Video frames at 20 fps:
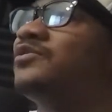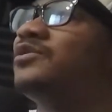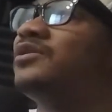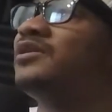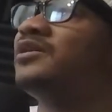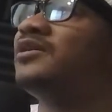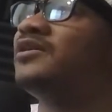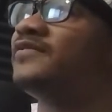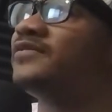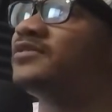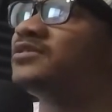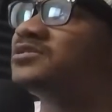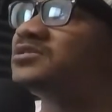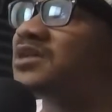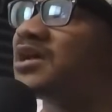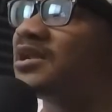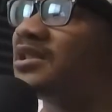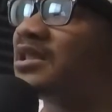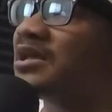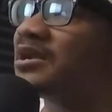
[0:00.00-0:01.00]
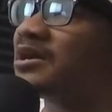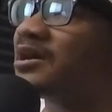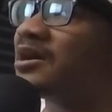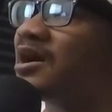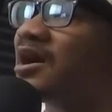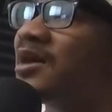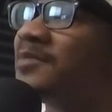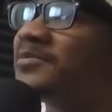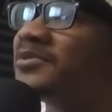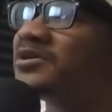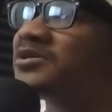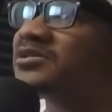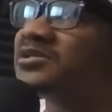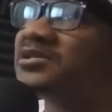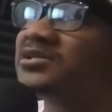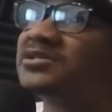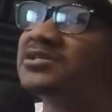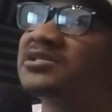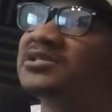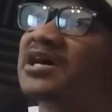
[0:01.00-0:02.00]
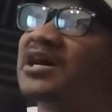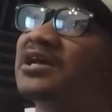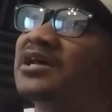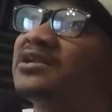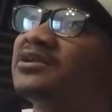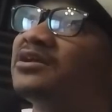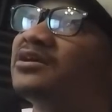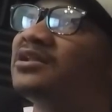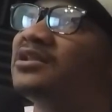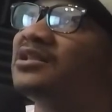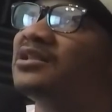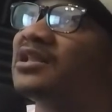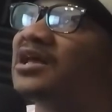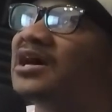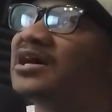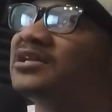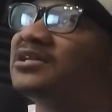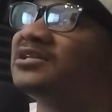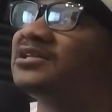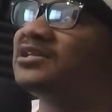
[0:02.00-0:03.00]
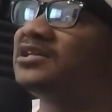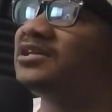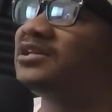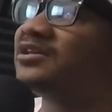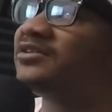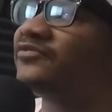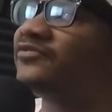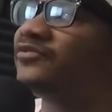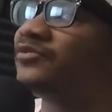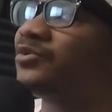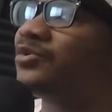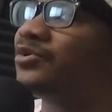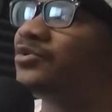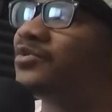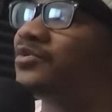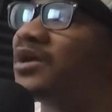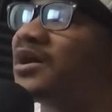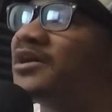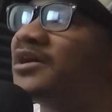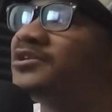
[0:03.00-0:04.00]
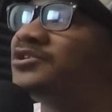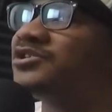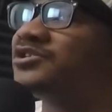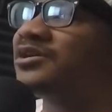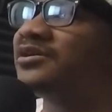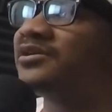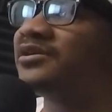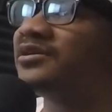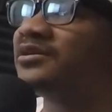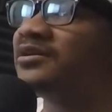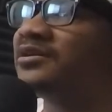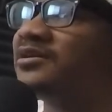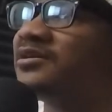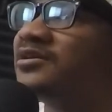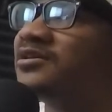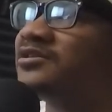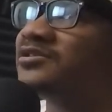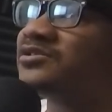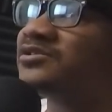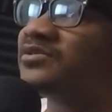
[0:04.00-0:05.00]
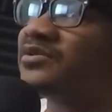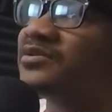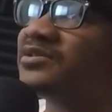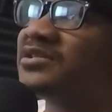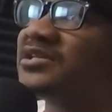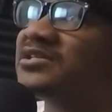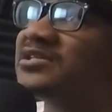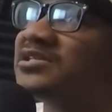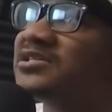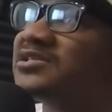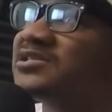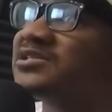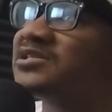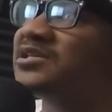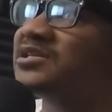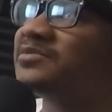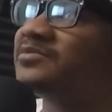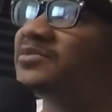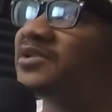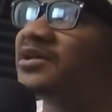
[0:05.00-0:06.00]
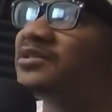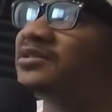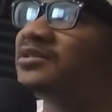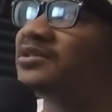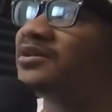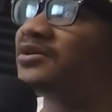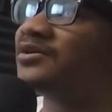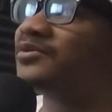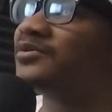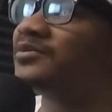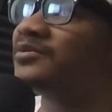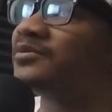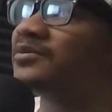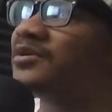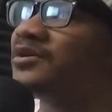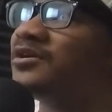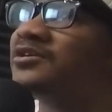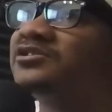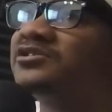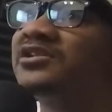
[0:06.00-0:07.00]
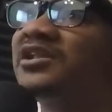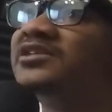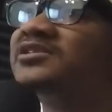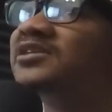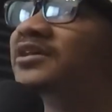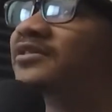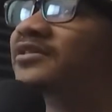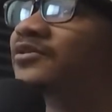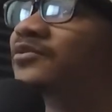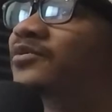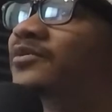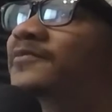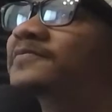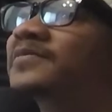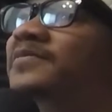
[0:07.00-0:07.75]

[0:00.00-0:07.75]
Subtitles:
there's not a lot of commerce. There's not a lot of need for ride sharing. So it doesn't seem like there. So let's say there were. Let's